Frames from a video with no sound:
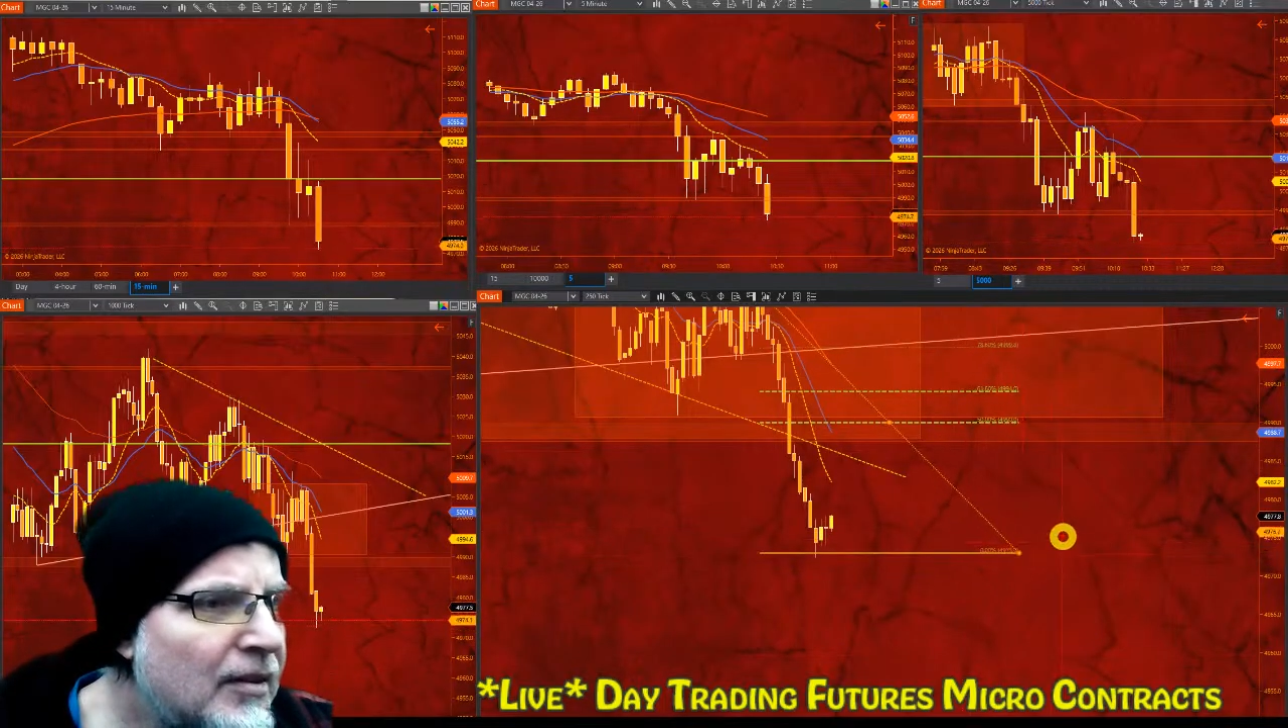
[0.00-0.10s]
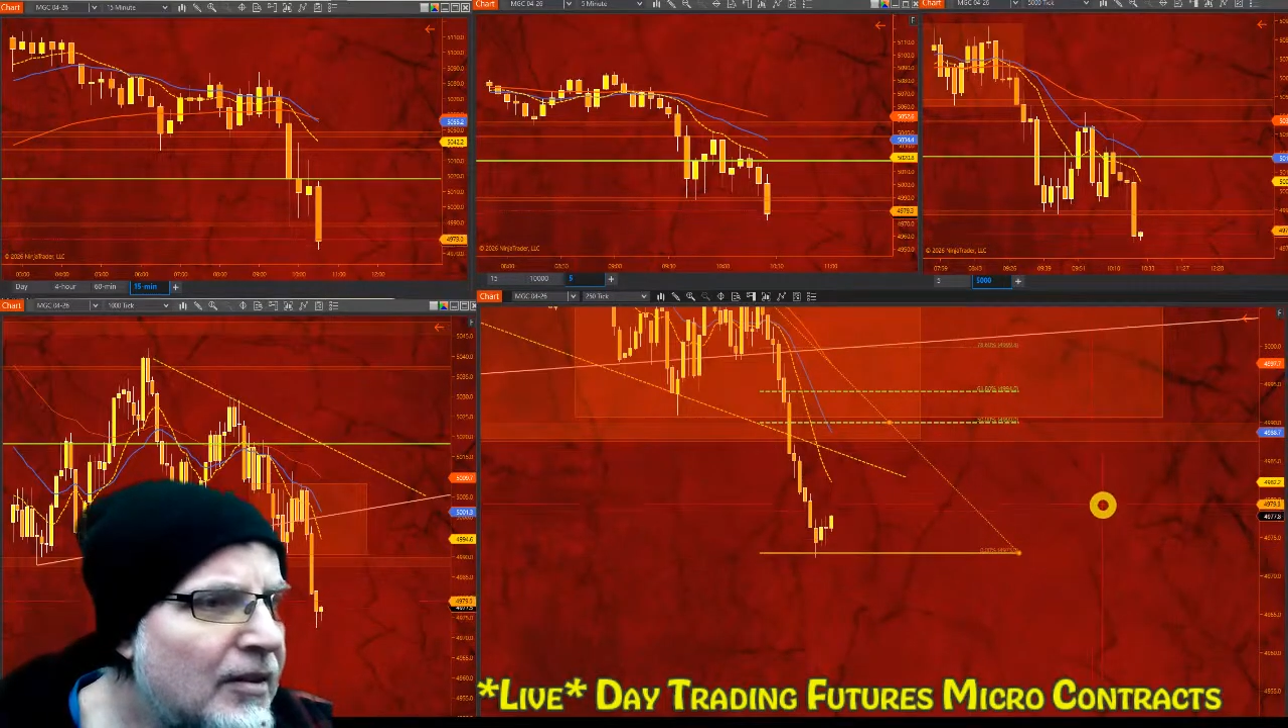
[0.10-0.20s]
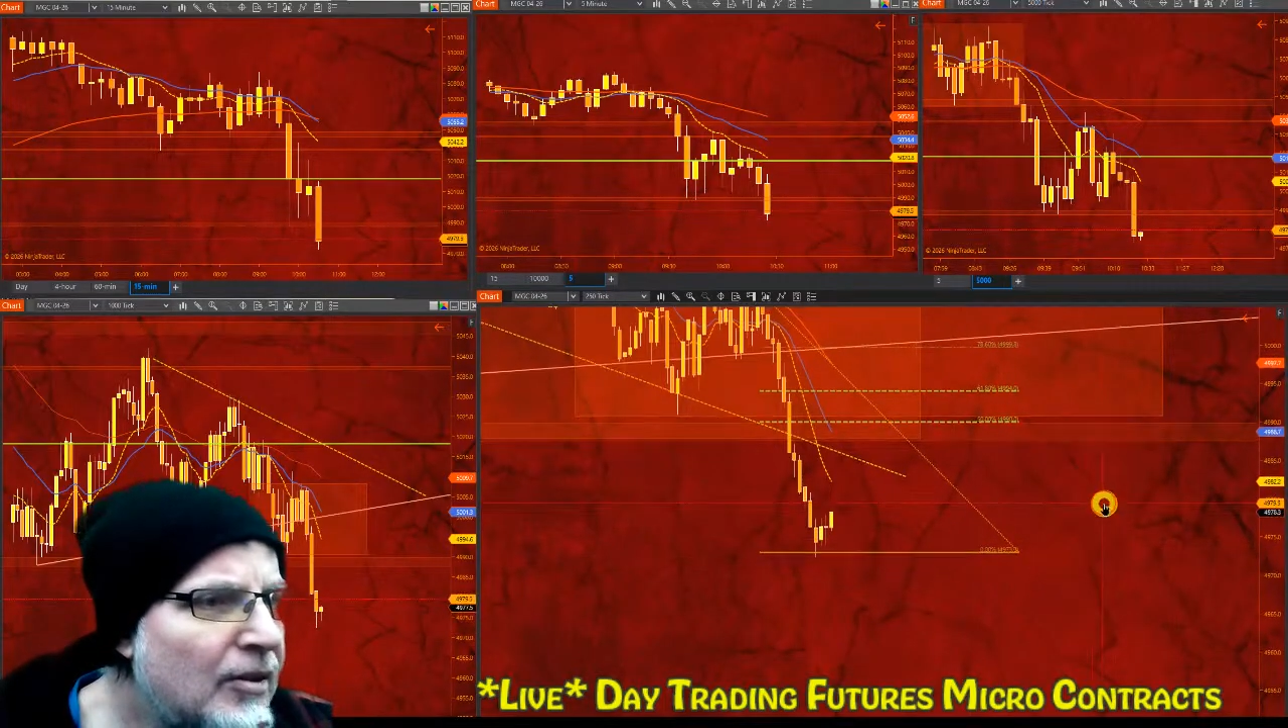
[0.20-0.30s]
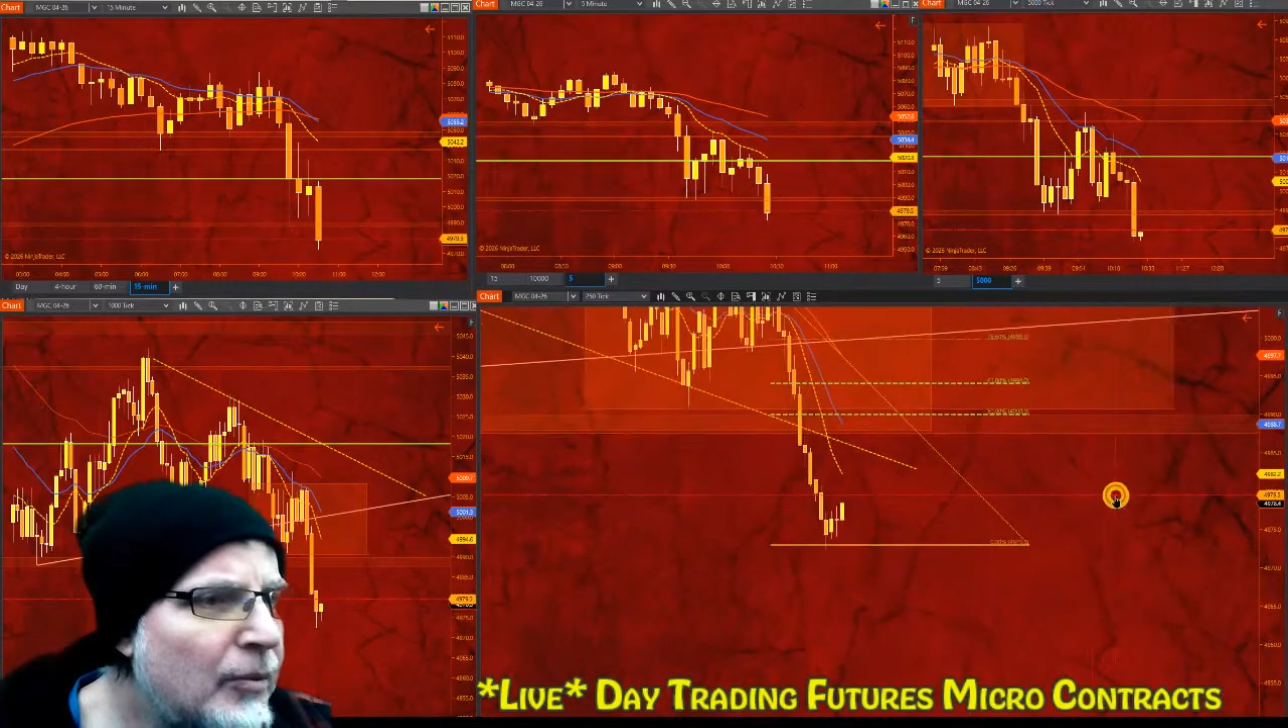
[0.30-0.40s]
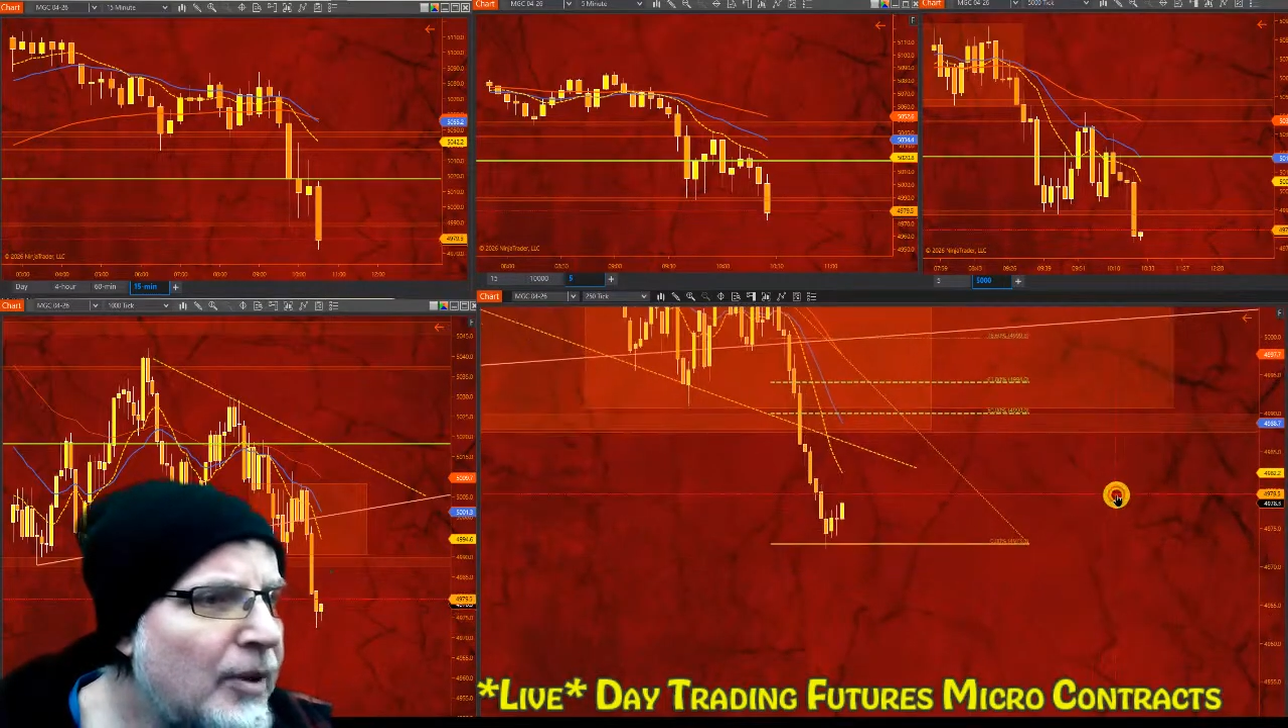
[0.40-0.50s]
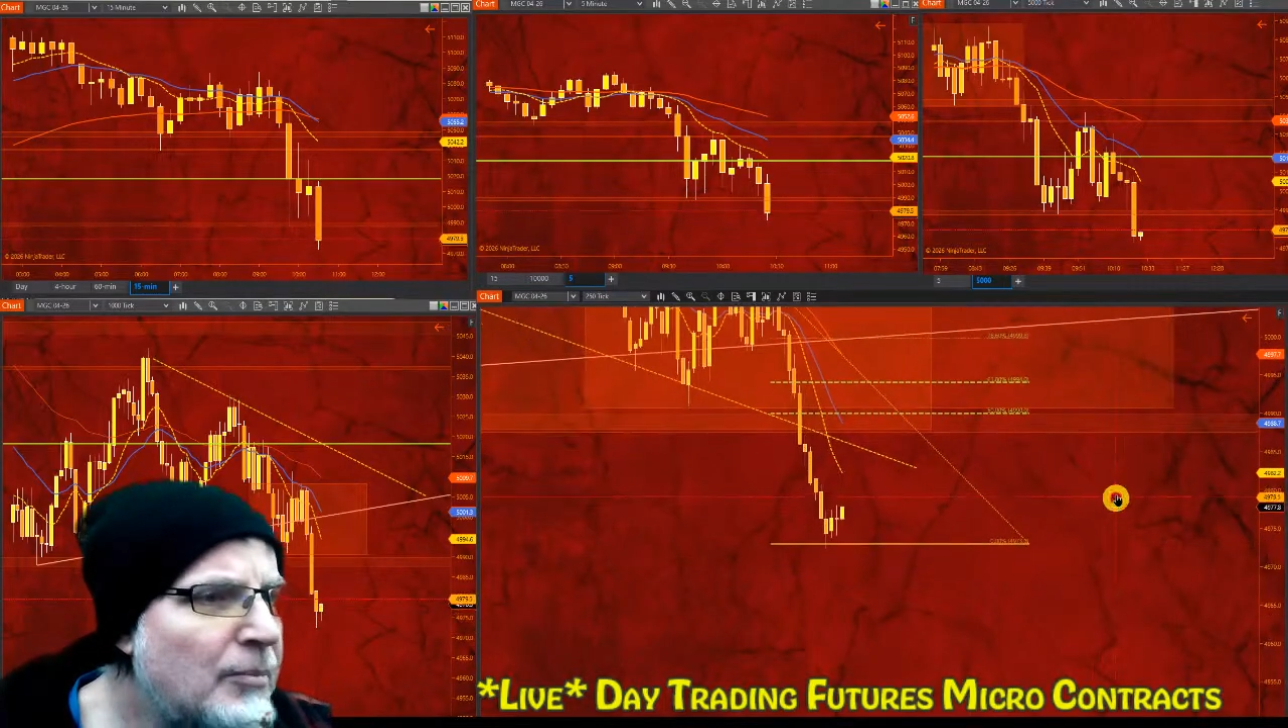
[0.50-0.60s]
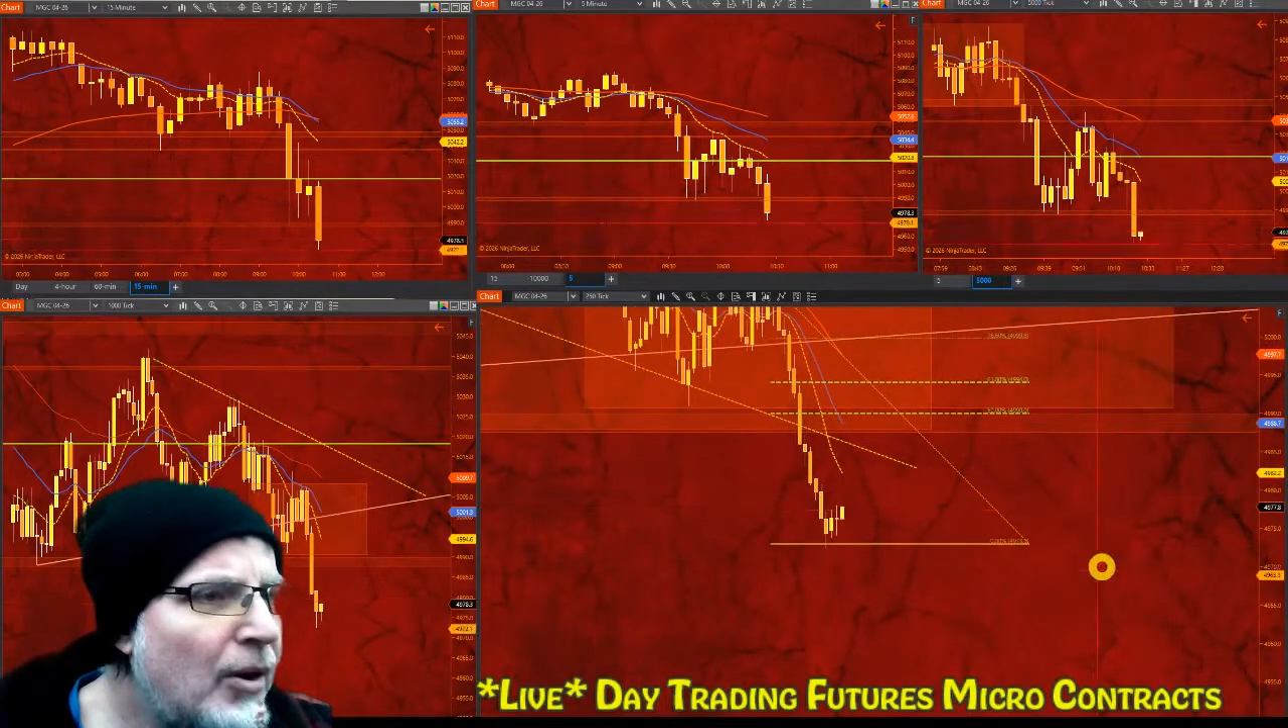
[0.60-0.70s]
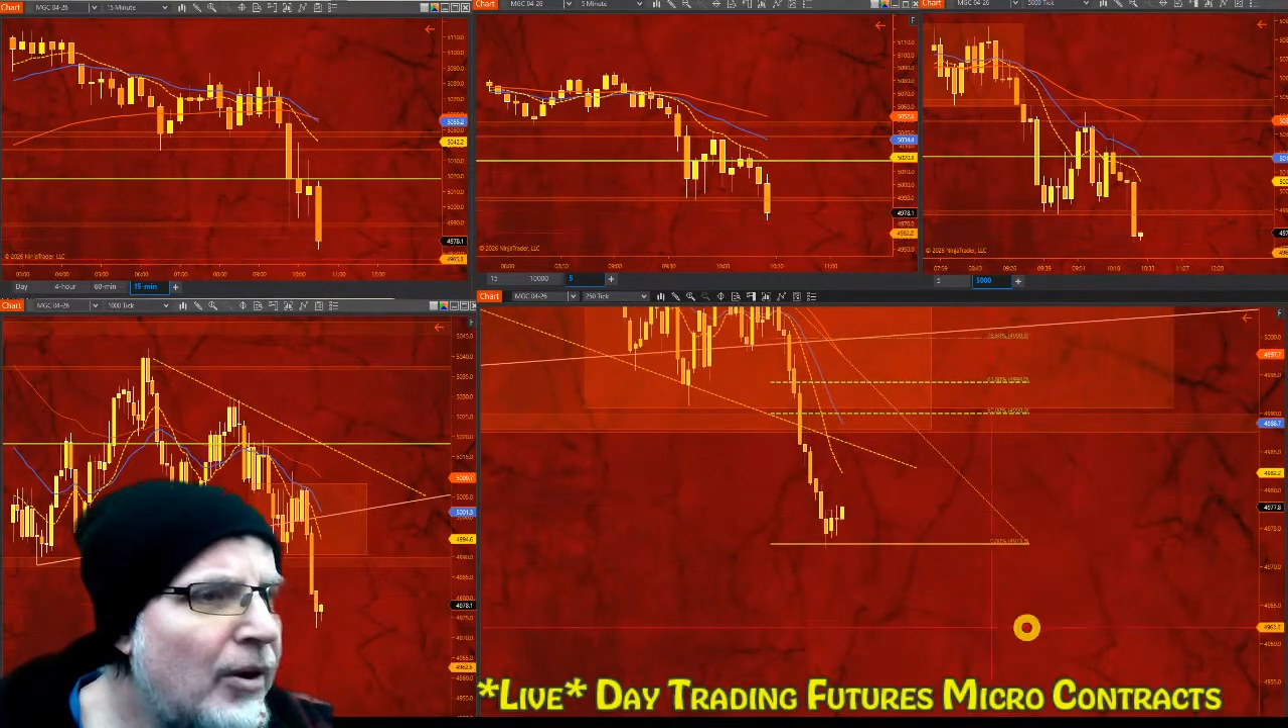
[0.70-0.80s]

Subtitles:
Green bar